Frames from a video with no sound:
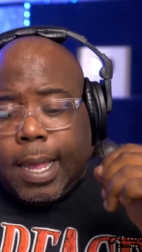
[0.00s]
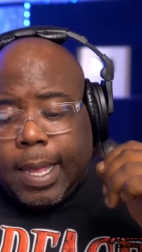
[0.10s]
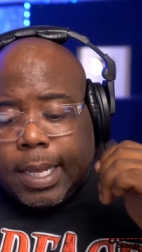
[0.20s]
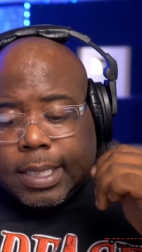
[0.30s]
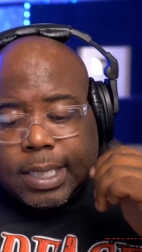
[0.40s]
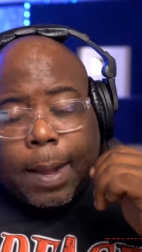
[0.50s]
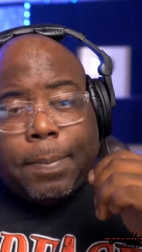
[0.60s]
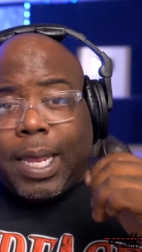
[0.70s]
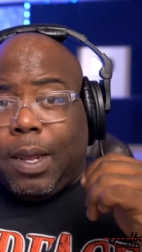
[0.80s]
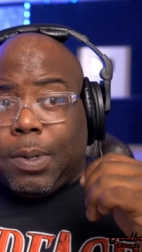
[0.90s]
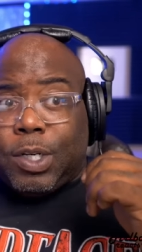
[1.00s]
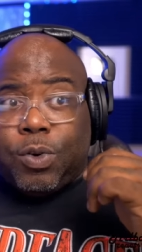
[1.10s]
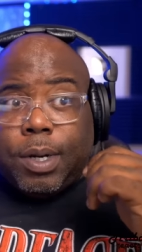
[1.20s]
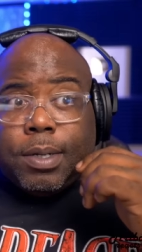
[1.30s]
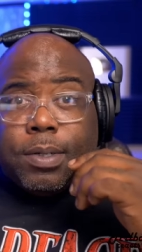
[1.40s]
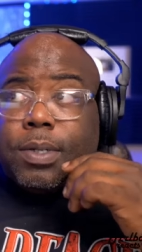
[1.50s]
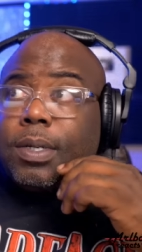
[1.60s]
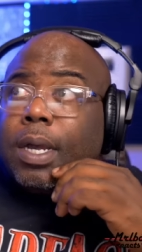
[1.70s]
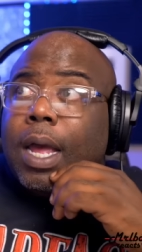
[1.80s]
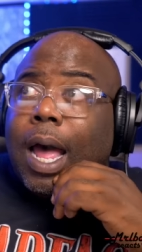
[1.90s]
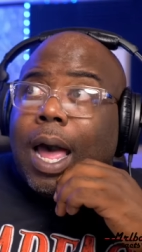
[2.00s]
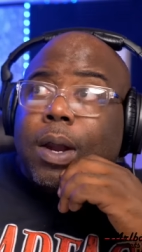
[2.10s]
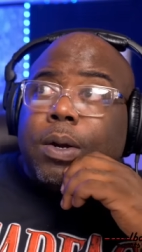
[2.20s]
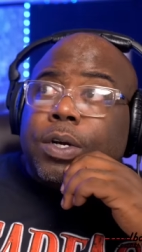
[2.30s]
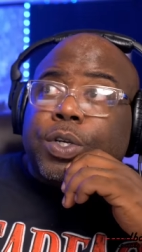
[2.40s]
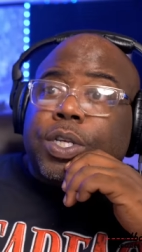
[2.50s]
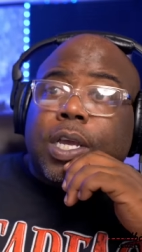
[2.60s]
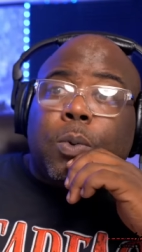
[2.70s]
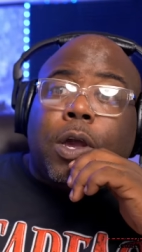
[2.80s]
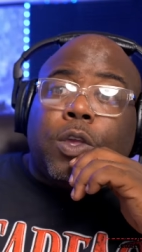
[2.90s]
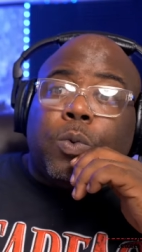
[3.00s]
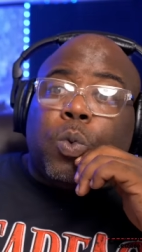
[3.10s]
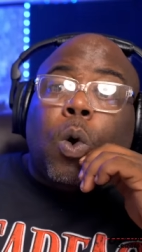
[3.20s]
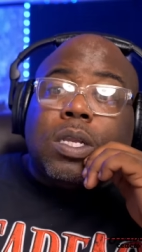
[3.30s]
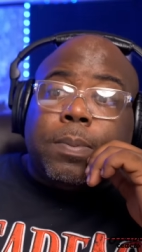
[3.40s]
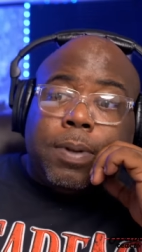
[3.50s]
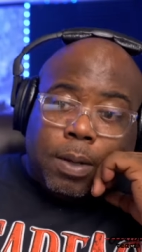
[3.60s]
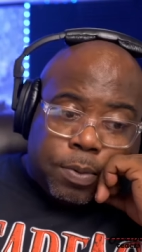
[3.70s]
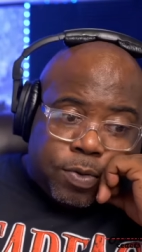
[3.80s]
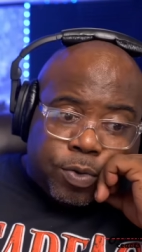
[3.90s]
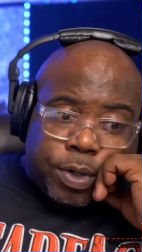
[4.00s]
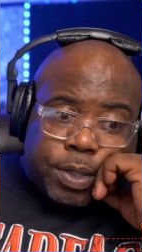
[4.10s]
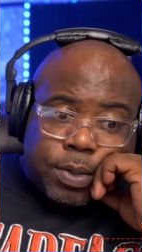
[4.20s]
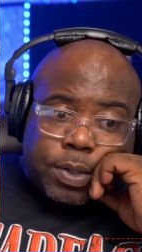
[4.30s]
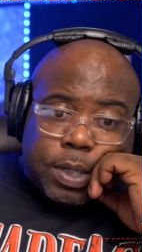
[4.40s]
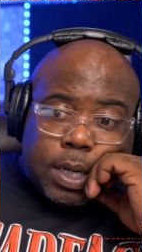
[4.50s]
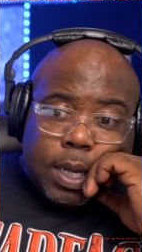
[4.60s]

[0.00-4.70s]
stop playing with trains. I don't understand why you would want to play with trains.